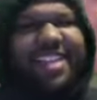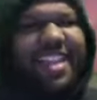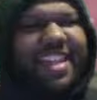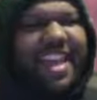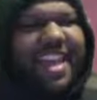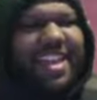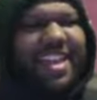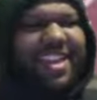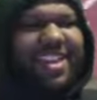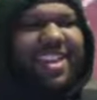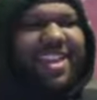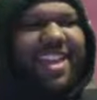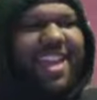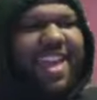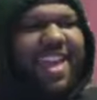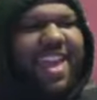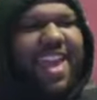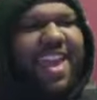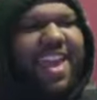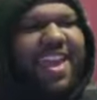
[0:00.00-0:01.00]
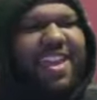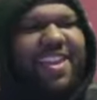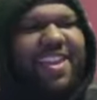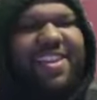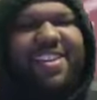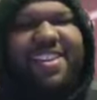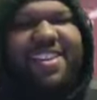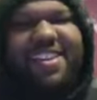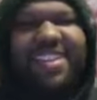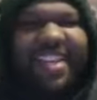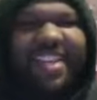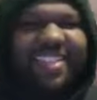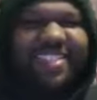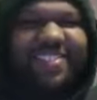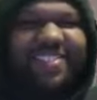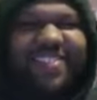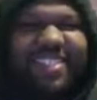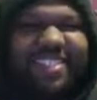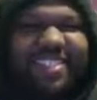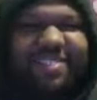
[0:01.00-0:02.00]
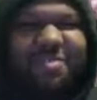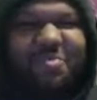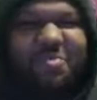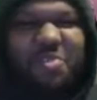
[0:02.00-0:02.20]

The left. That shit was